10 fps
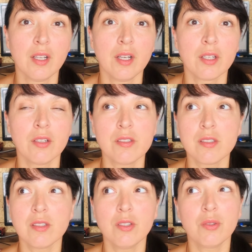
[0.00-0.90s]
Because
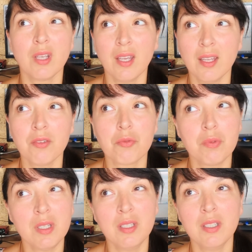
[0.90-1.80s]
you can't
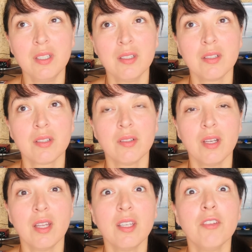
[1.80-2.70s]
really,
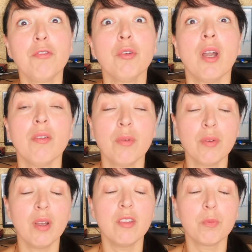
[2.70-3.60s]
and if you have,
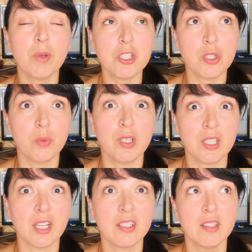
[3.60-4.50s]
especially when you
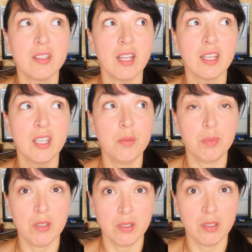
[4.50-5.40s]
got like
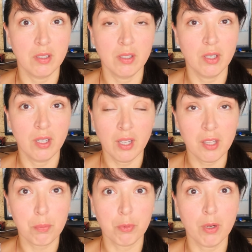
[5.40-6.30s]

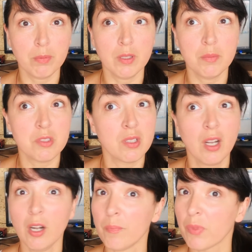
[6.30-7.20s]
health problems,
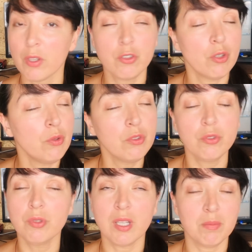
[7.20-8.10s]
don't do
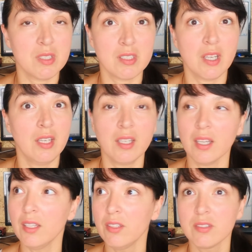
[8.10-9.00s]
that mistake
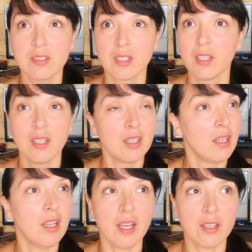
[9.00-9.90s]
and
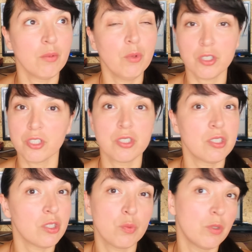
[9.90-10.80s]
like
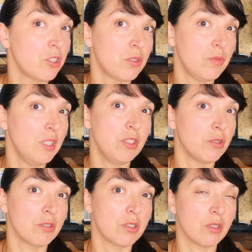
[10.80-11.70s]
just watch
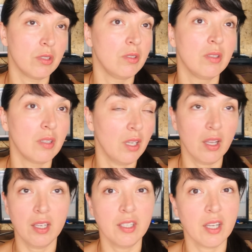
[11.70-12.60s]
videos on
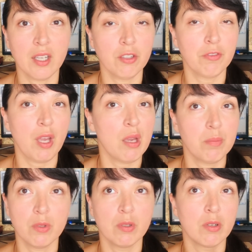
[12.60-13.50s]
any kind of app
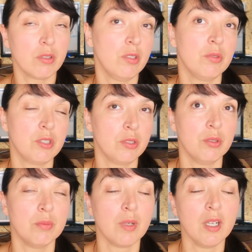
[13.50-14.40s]
or on YouTube,
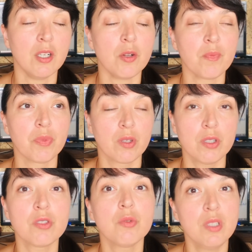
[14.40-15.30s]

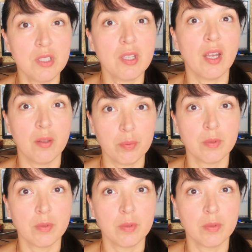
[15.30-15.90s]
because you need help.